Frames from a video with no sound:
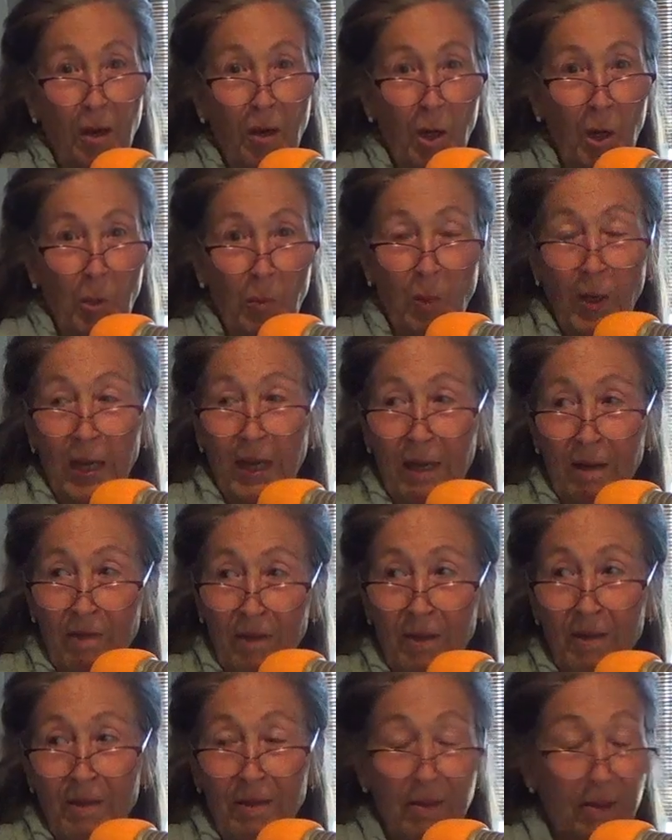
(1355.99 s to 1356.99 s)
or
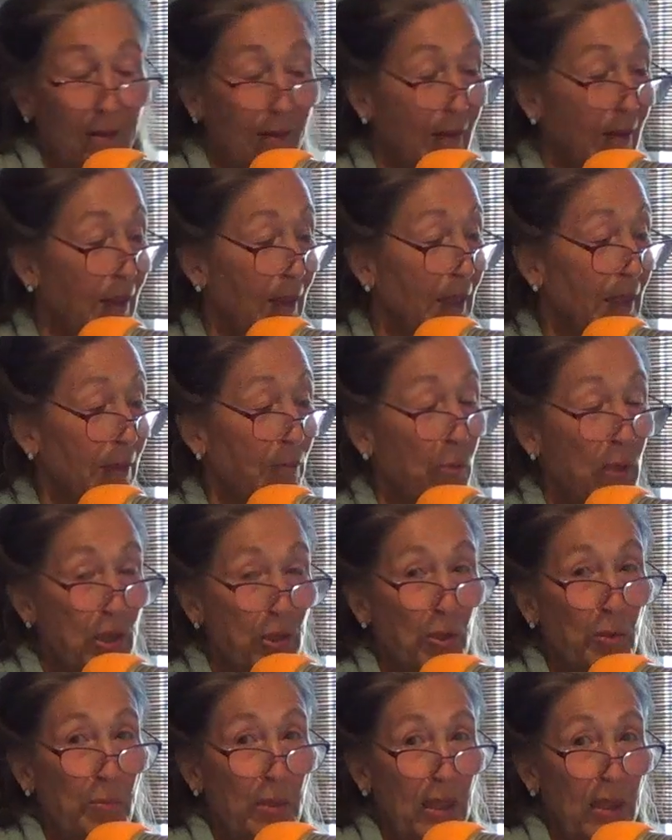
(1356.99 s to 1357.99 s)
whatever. We
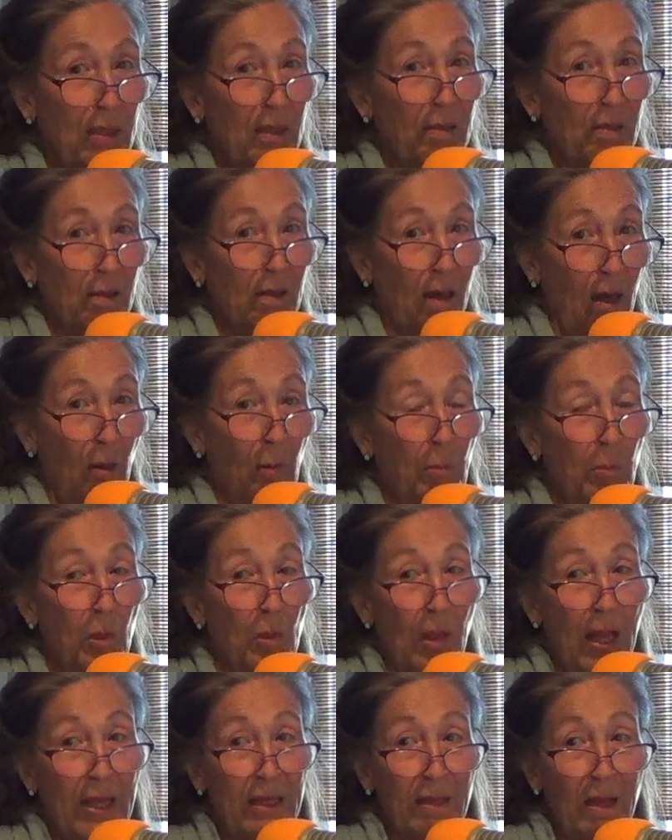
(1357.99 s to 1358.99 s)
should be
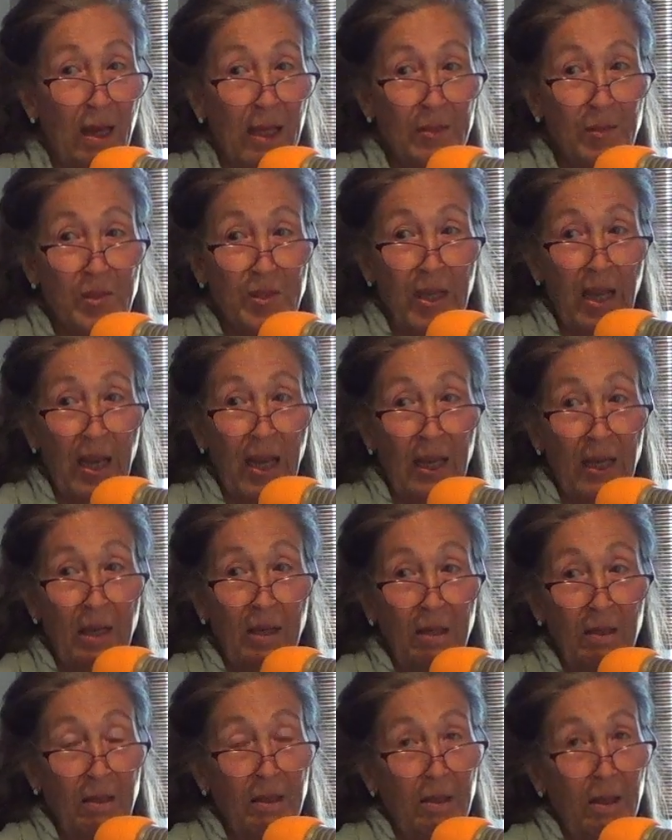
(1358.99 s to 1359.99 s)
humble and not say,
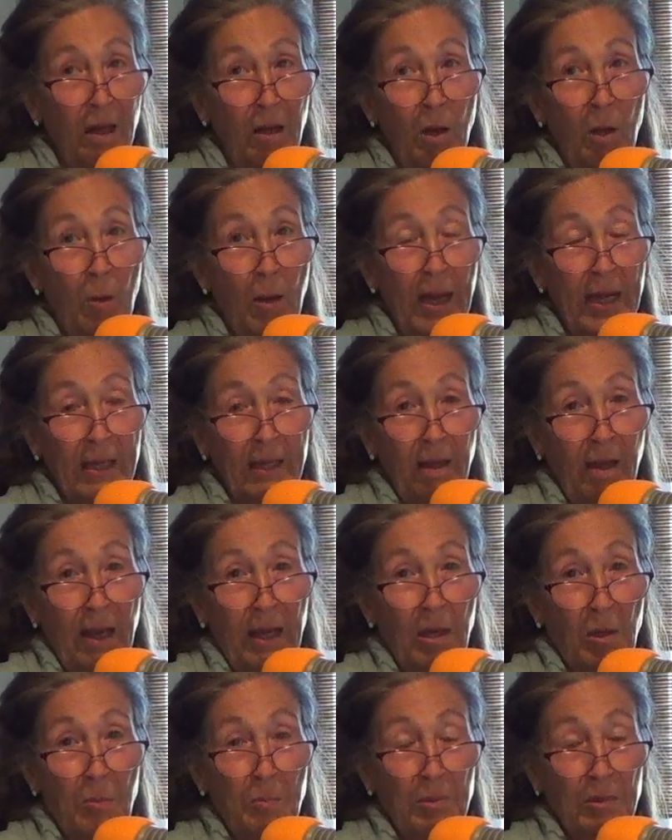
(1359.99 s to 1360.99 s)
oh, I
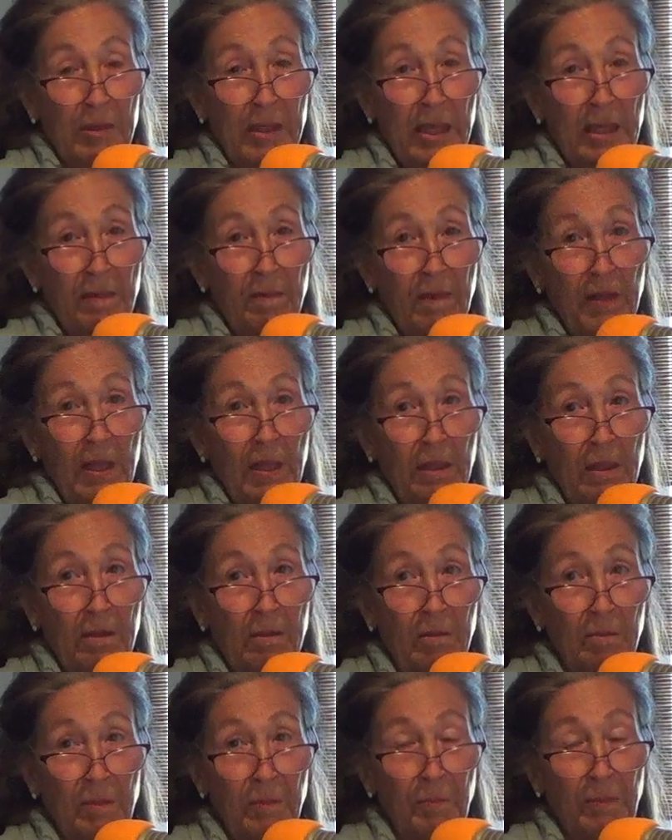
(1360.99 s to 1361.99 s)
don't believe
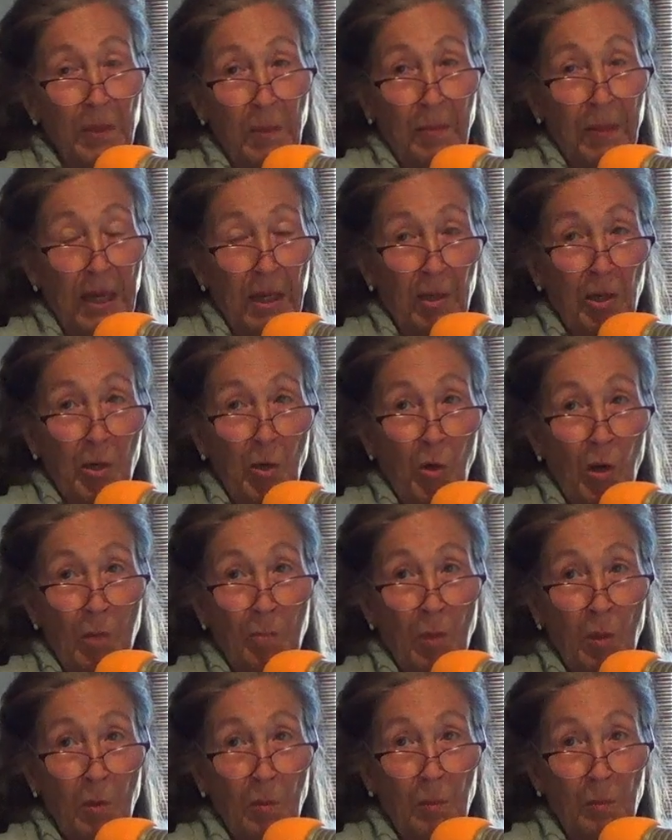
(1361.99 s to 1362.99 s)
in the
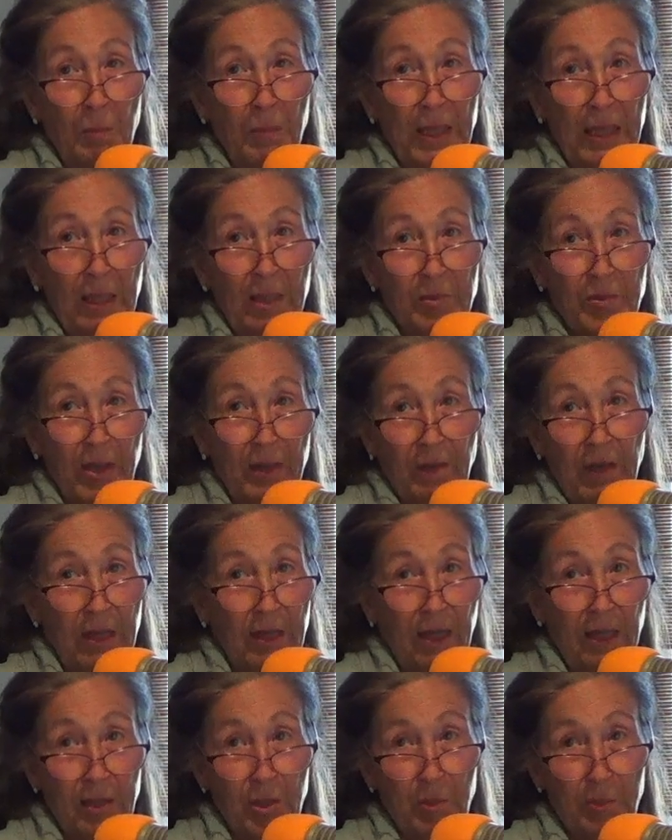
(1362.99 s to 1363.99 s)
paranormal because
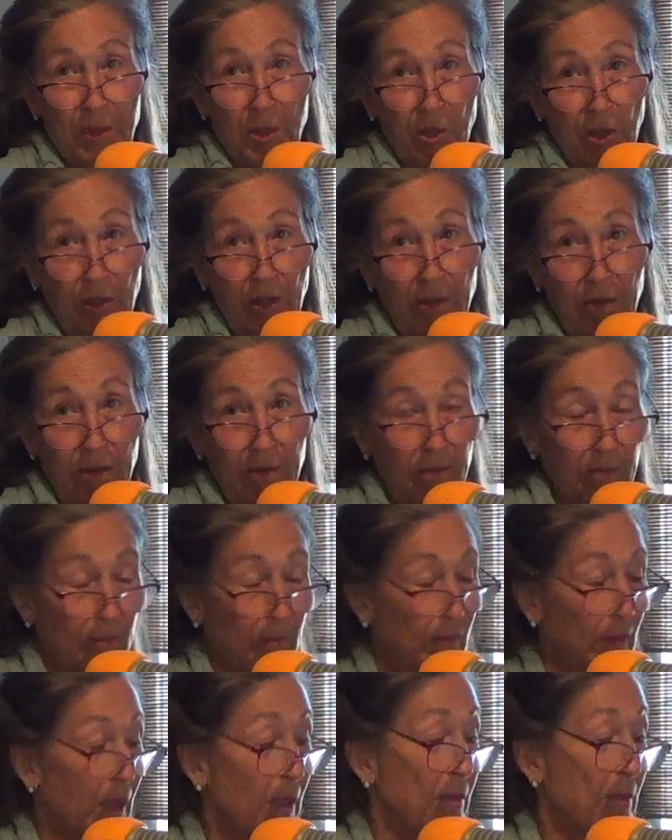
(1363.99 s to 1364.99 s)
everything is material,
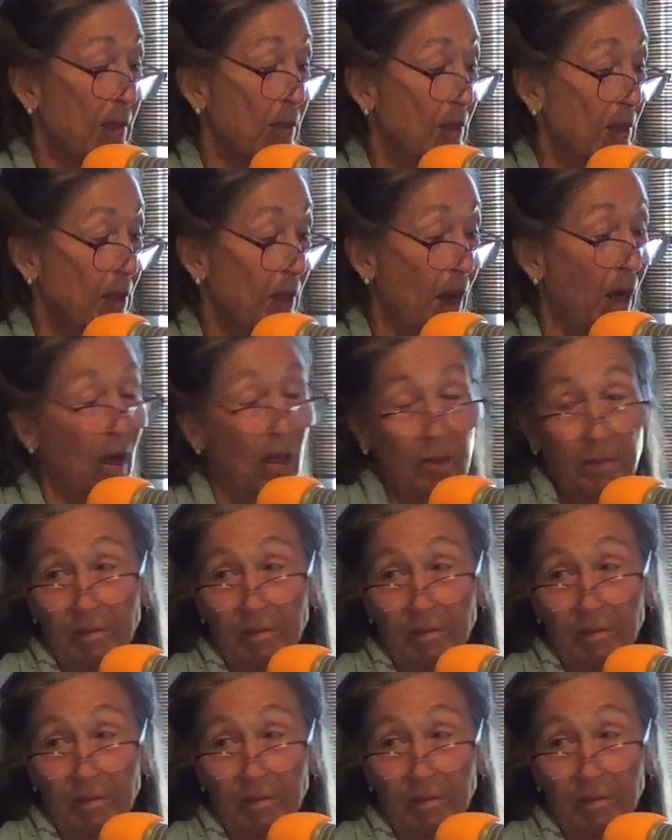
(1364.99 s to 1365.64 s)
because it's not.